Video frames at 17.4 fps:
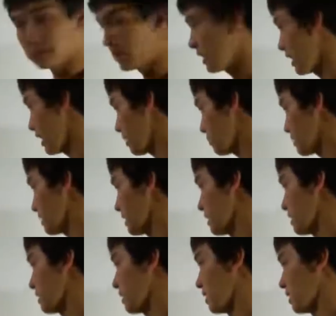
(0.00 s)
by the helper
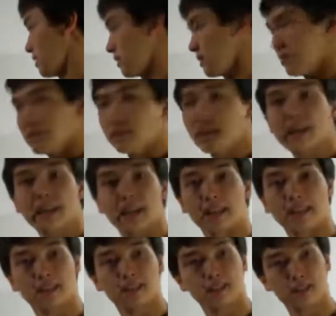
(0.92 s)
T cells.
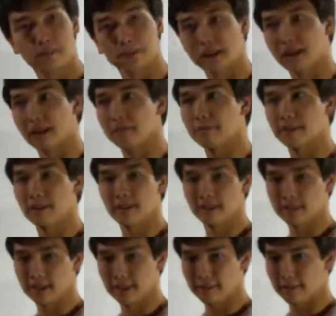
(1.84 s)
Again, they'll simply help fight
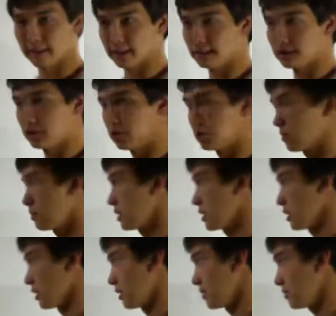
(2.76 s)
off the infection should it
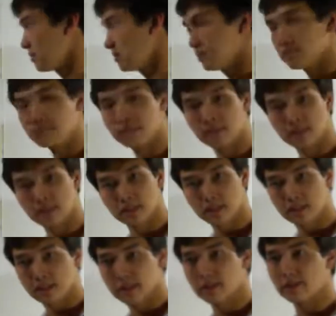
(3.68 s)
return.
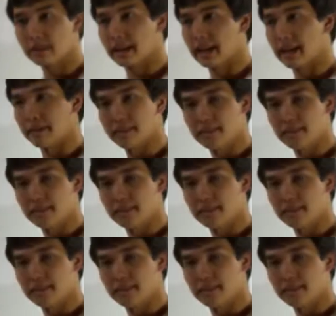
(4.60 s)
To recap,